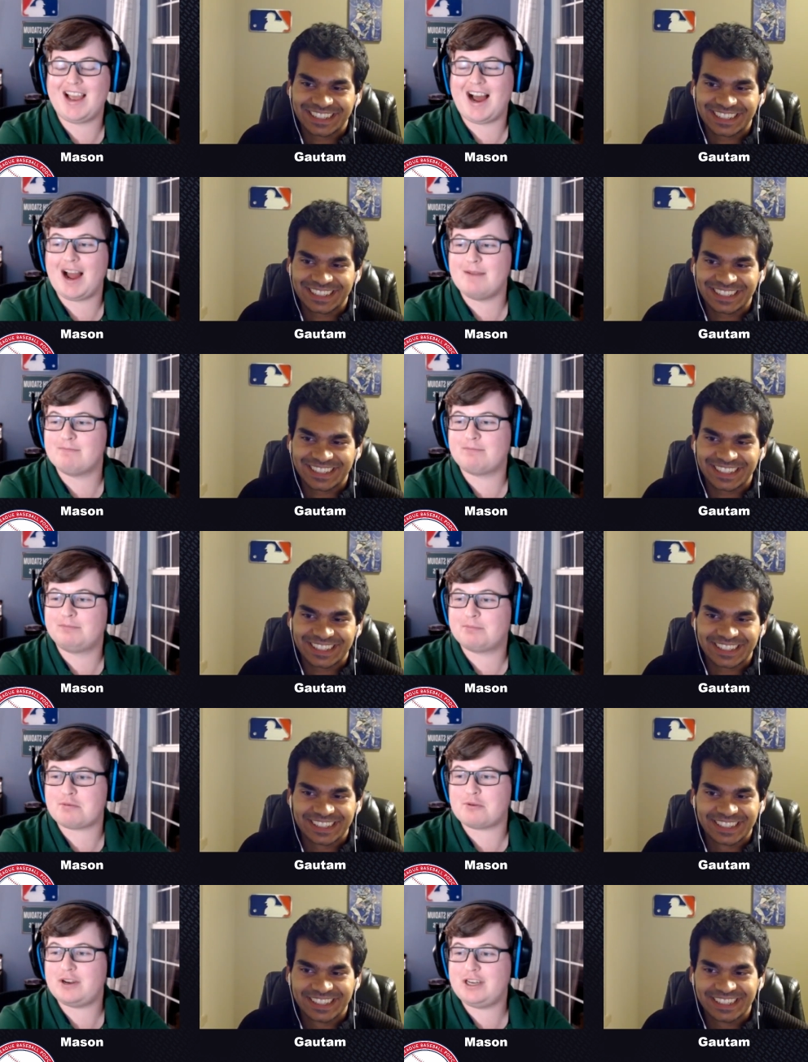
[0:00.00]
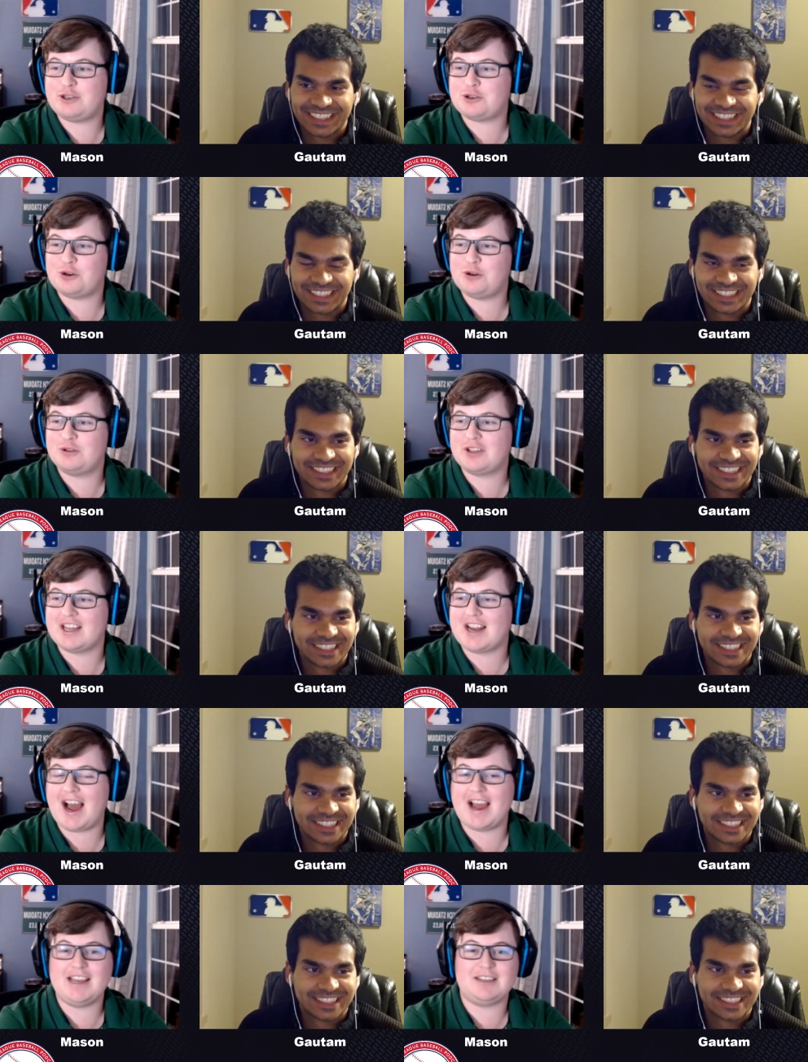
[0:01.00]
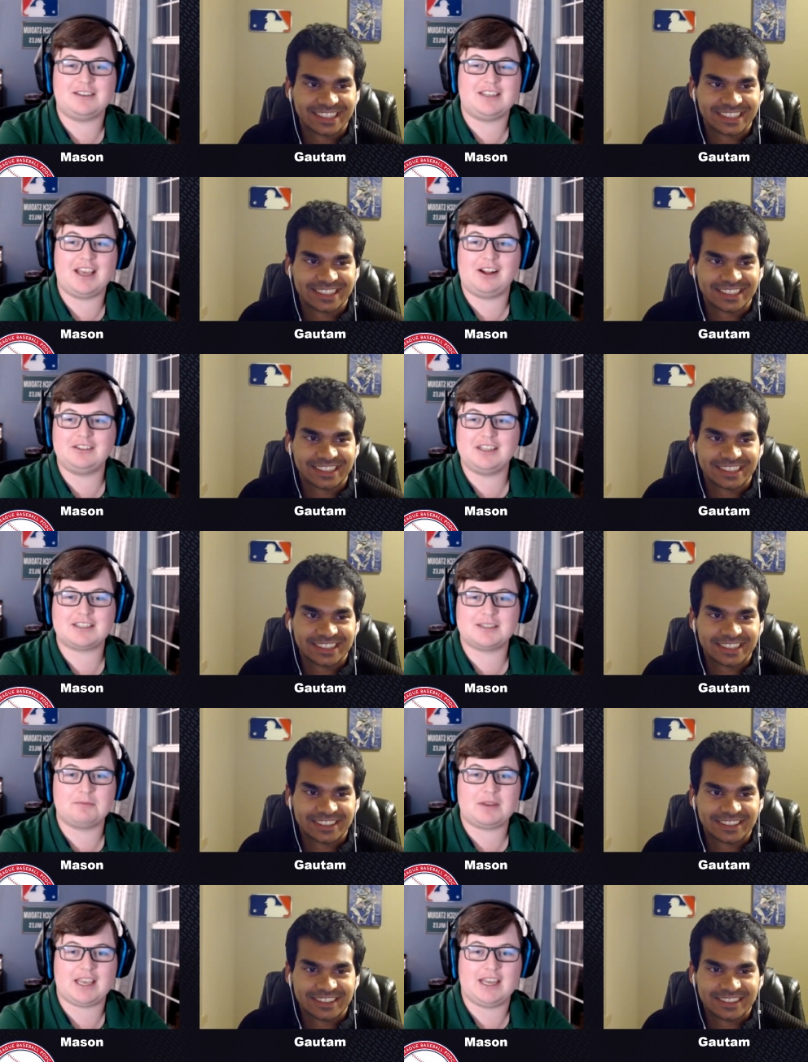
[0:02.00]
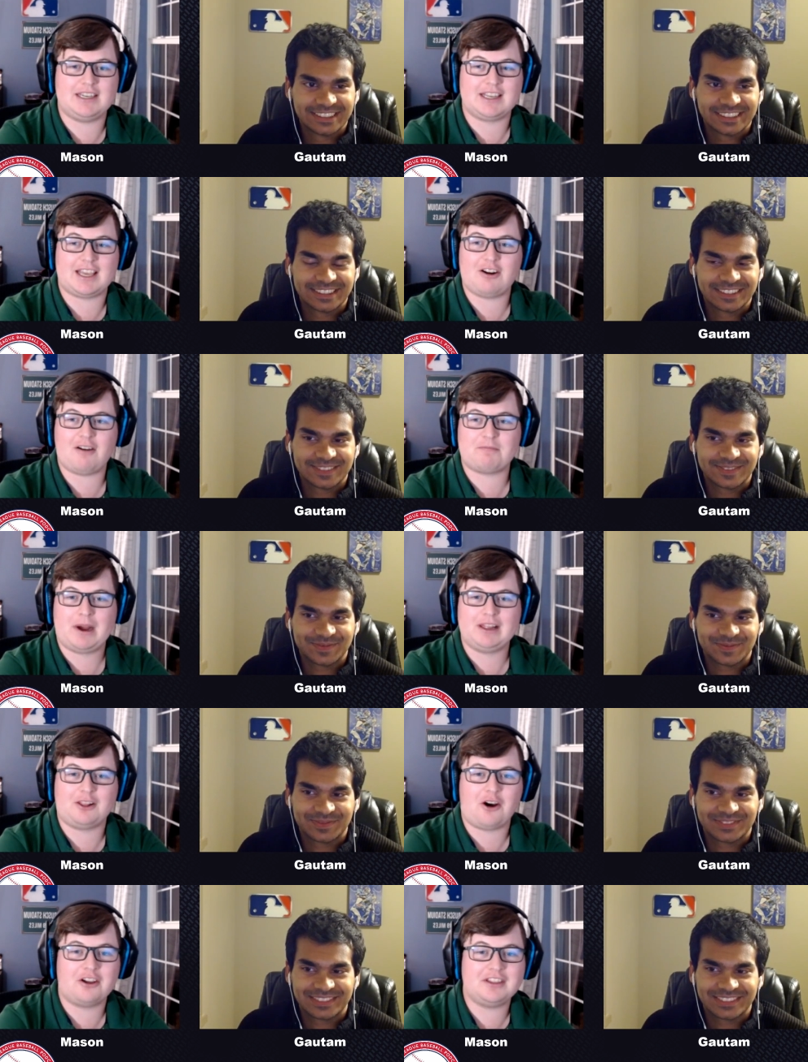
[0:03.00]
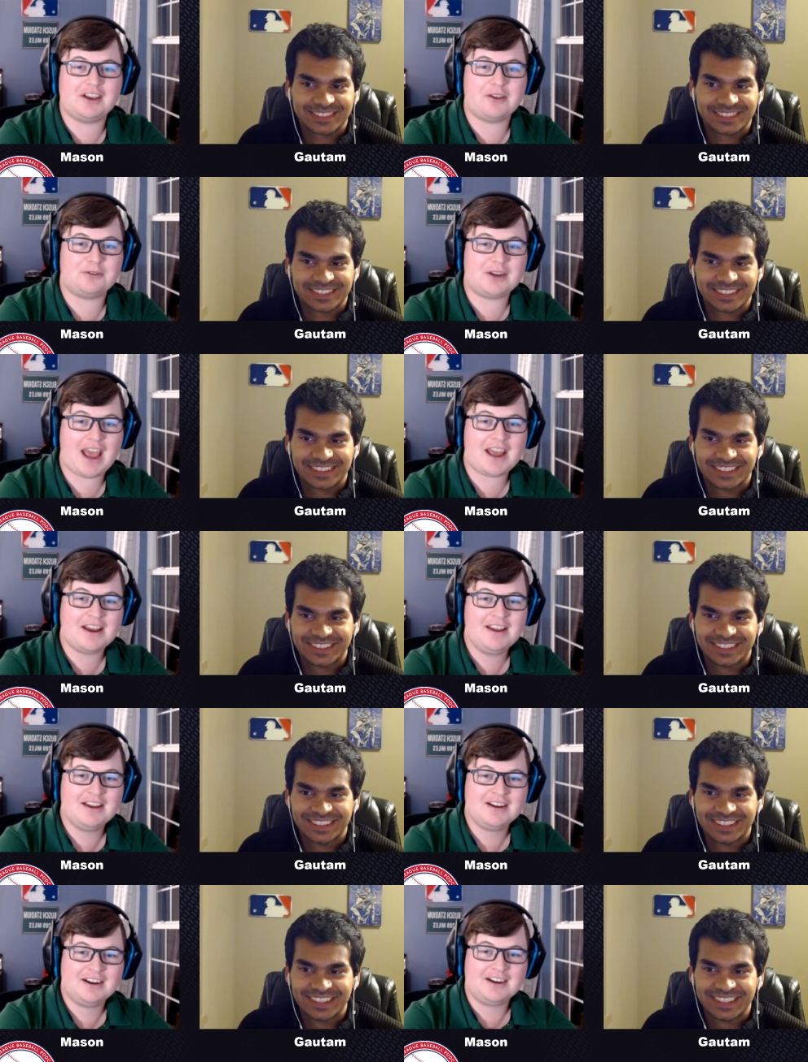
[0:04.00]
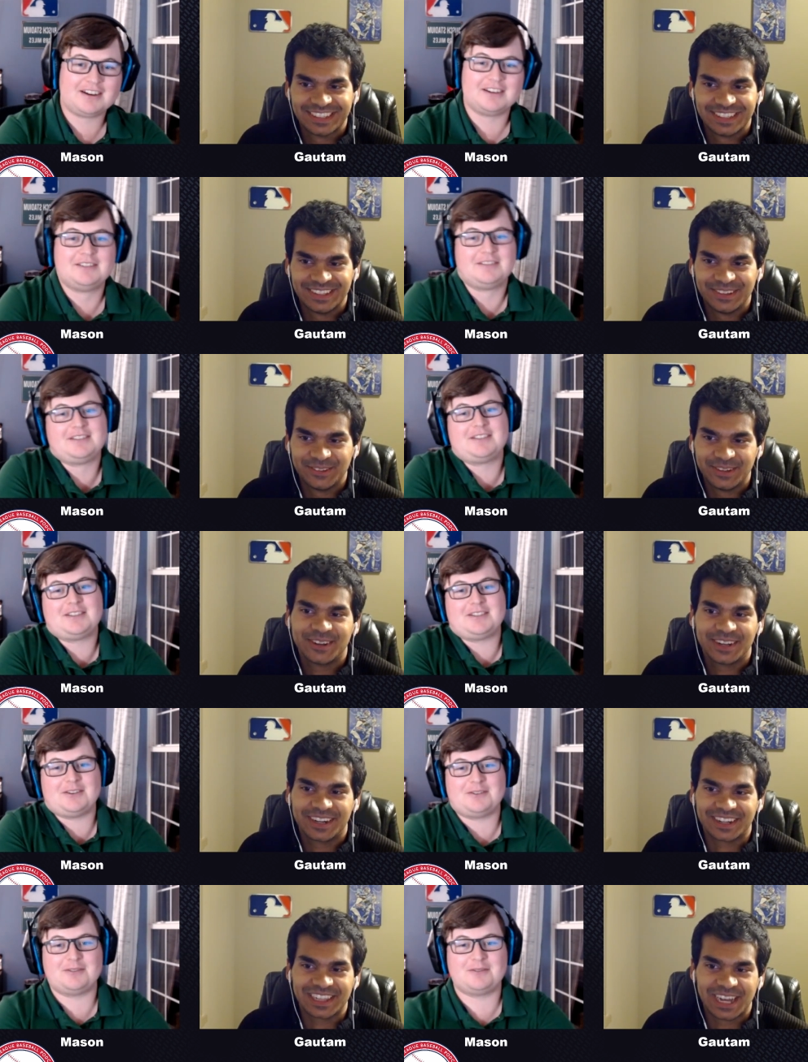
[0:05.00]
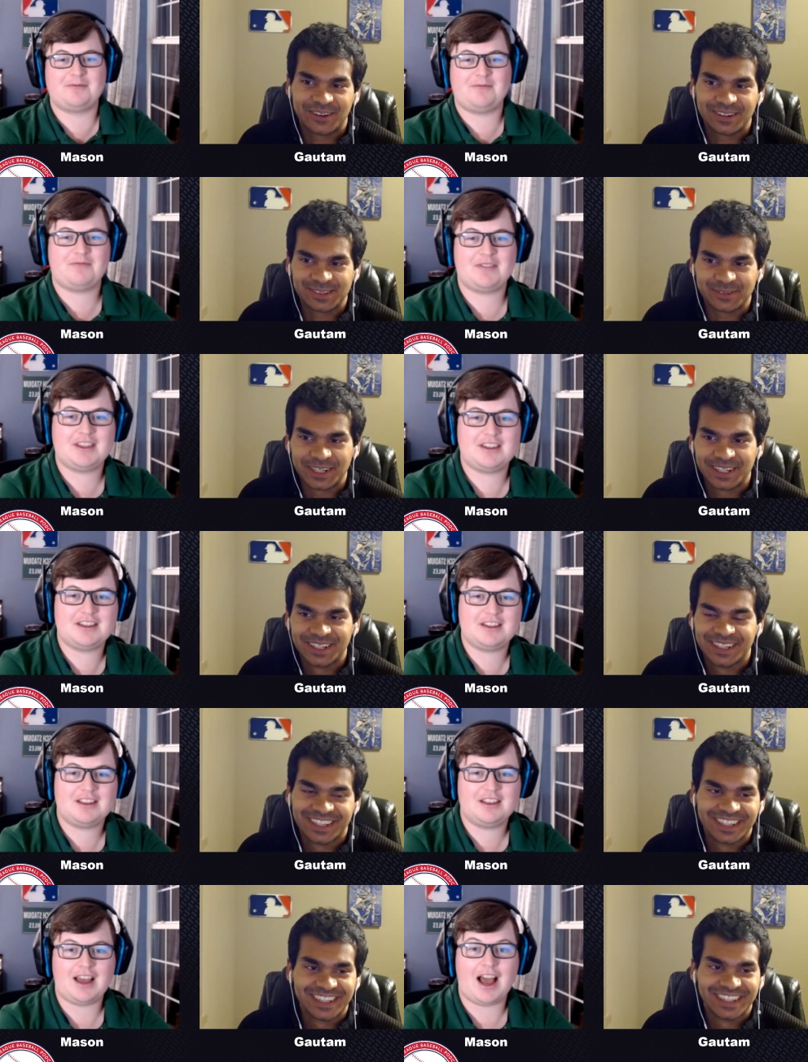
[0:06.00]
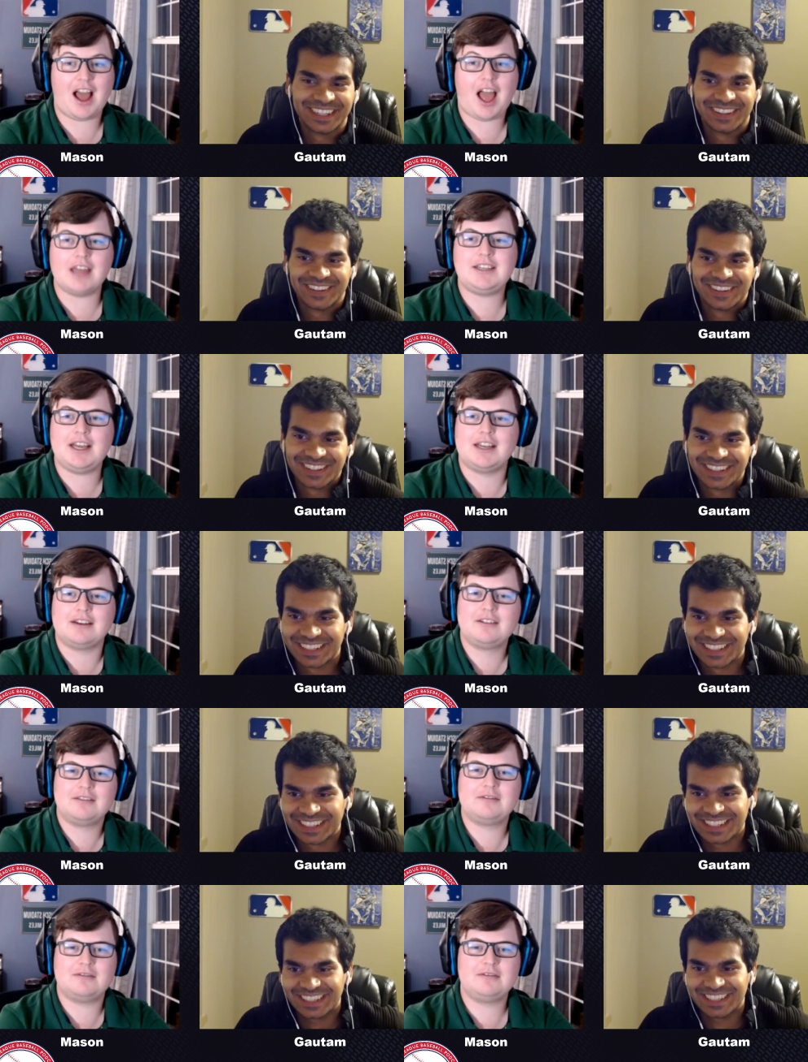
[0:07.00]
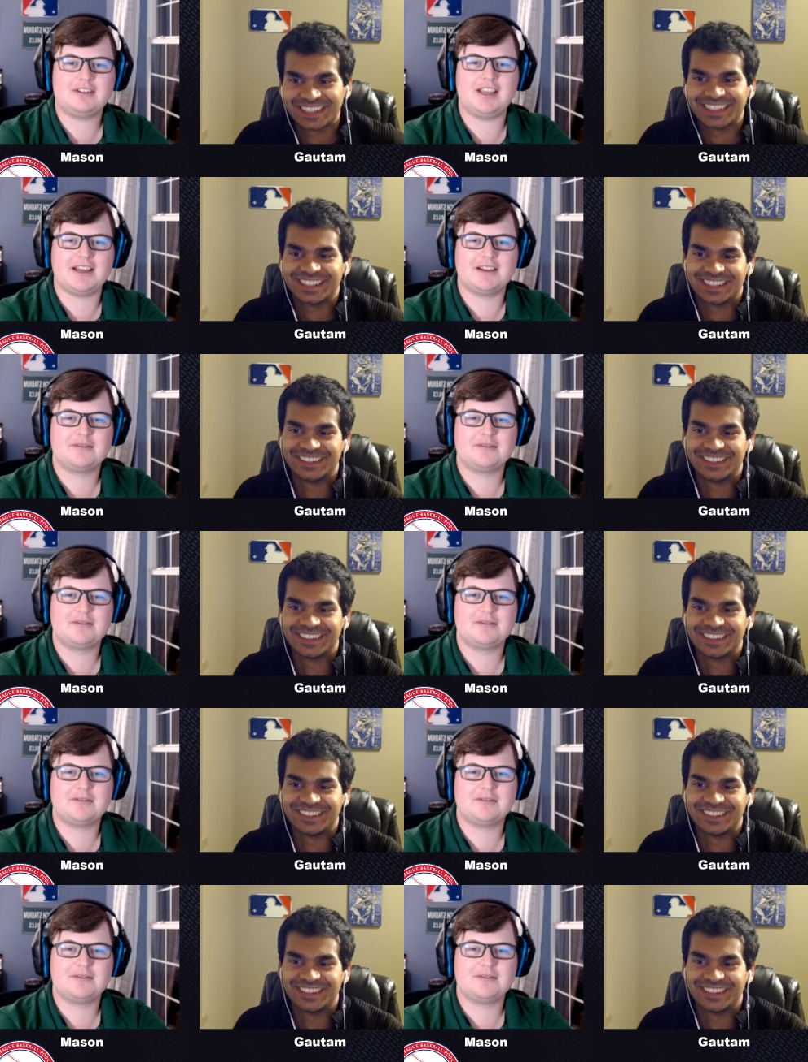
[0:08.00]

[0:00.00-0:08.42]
Speaker 1: I'm pretty sure that I yelled at some kid to get off my lawn the other day.
Speaker 2: You yelled so, at a cloud as well. I,
Speaker 1: I did. Yeah,